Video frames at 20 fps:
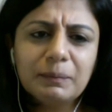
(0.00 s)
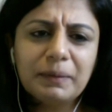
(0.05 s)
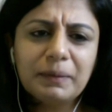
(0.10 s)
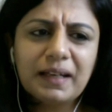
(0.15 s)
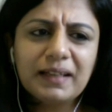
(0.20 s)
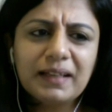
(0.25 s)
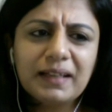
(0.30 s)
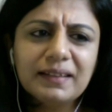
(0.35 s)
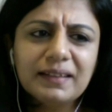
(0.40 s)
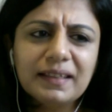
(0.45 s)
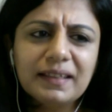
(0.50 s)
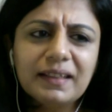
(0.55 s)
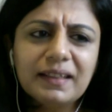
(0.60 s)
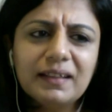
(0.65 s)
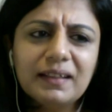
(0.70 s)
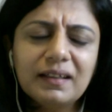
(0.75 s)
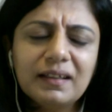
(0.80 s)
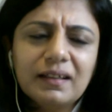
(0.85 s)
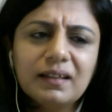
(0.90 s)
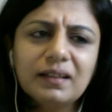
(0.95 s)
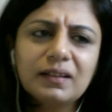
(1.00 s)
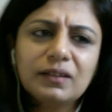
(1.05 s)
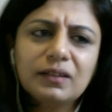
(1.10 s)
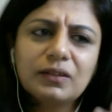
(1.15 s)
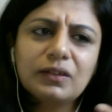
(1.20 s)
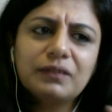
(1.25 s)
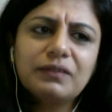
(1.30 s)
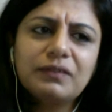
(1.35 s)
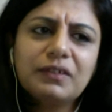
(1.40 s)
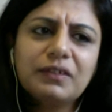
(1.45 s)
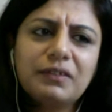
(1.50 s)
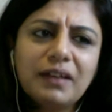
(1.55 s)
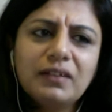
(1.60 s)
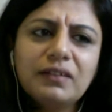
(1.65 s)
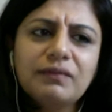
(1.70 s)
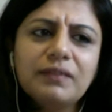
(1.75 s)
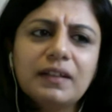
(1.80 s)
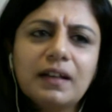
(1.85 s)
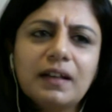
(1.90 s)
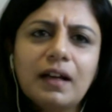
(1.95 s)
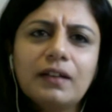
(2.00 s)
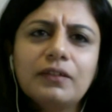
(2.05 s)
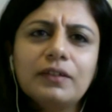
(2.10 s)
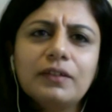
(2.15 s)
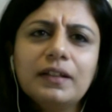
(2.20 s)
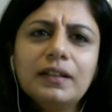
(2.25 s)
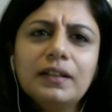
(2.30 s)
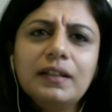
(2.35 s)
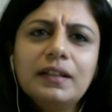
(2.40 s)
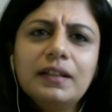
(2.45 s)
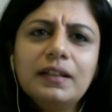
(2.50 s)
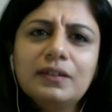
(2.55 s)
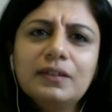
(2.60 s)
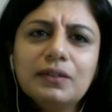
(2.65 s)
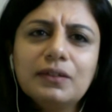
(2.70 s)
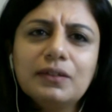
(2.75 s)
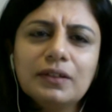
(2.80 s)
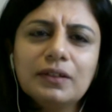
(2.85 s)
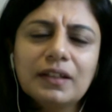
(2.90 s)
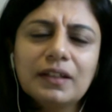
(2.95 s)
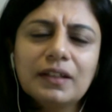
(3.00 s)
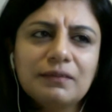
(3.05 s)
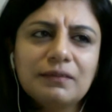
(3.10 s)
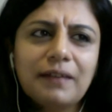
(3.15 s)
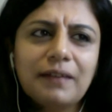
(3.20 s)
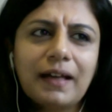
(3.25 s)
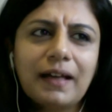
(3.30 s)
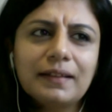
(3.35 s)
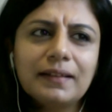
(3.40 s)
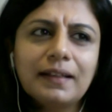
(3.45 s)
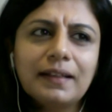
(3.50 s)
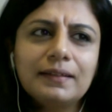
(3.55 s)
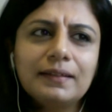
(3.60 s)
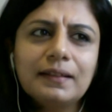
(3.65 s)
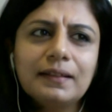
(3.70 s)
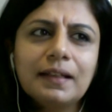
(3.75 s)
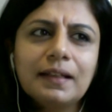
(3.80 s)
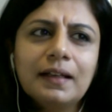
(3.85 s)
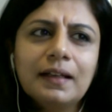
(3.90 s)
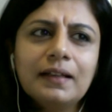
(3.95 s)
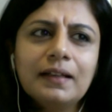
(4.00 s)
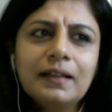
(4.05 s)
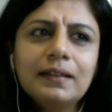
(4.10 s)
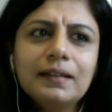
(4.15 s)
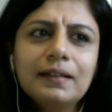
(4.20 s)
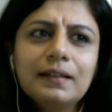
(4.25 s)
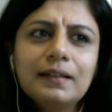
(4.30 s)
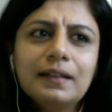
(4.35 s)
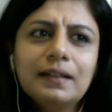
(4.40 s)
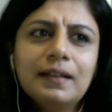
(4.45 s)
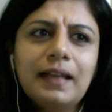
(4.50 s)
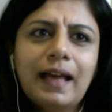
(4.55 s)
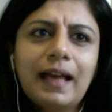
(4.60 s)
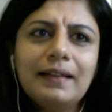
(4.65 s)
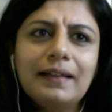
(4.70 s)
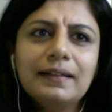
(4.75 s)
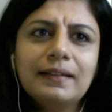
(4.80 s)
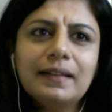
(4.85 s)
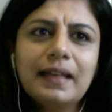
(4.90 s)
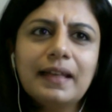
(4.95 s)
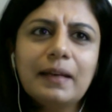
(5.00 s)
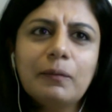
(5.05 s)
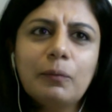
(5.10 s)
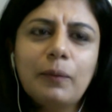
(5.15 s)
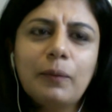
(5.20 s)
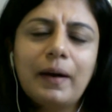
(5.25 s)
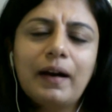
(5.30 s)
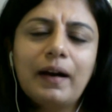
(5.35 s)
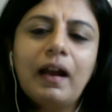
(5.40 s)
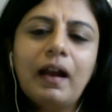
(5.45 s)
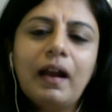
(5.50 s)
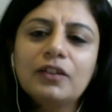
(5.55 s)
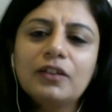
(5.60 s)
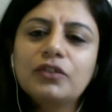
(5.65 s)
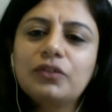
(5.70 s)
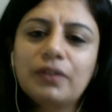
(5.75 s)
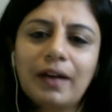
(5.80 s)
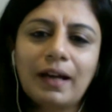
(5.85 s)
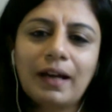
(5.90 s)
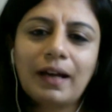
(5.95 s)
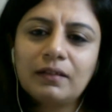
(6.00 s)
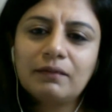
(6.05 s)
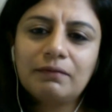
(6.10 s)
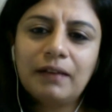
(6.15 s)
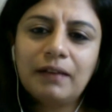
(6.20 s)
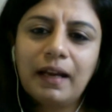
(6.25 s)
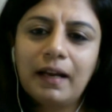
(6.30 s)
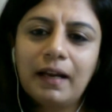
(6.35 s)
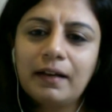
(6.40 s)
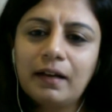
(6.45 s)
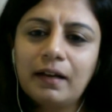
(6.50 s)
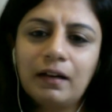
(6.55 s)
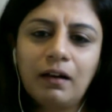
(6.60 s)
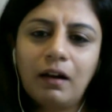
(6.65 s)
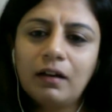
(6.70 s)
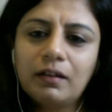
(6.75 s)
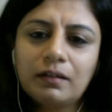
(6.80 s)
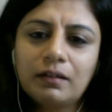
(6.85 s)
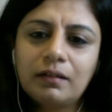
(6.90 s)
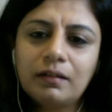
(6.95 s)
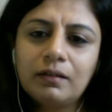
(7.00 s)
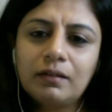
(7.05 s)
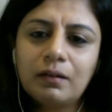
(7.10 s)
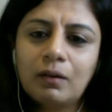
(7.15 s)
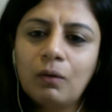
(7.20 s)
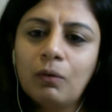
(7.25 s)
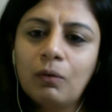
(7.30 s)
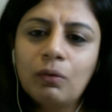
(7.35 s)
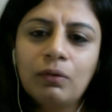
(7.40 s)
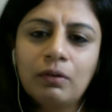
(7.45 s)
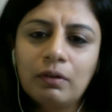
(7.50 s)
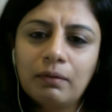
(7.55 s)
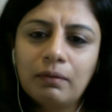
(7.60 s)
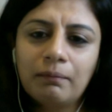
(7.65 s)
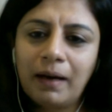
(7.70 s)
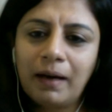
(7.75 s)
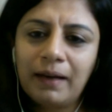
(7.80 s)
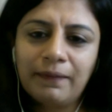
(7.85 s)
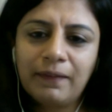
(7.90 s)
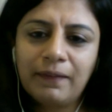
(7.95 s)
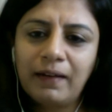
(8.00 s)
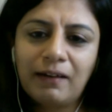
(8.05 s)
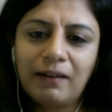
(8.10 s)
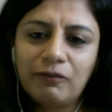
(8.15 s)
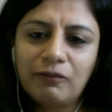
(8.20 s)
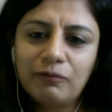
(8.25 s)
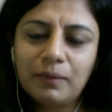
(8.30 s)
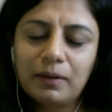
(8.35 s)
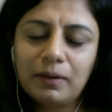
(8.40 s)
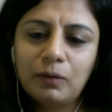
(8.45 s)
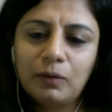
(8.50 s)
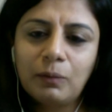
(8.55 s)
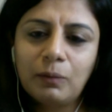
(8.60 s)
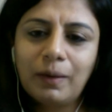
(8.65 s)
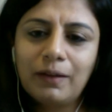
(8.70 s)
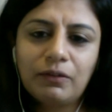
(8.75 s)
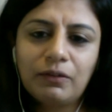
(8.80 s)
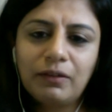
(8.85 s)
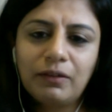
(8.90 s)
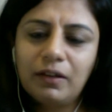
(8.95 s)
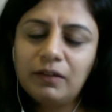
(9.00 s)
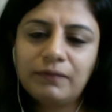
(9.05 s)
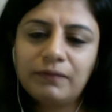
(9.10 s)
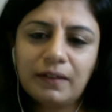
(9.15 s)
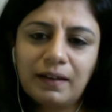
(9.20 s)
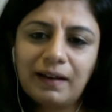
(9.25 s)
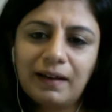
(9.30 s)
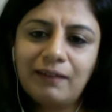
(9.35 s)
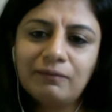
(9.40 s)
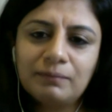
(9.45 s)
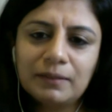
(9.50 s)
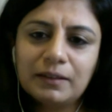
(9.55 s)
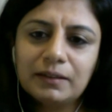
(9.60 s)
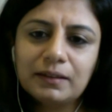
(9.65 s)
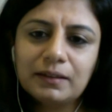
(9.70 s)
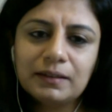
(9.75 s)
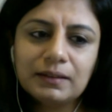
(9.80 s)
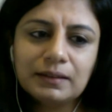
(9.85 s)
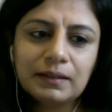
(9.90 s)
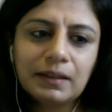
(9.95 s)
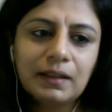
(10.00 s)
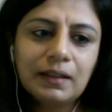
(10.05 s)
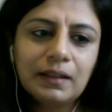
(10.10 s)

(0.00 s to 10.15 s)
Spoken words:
But I think sort of the rest of the country needs to look at the fact that this is a landscape where large tracts of land are not owned by the government, where the writ of the government is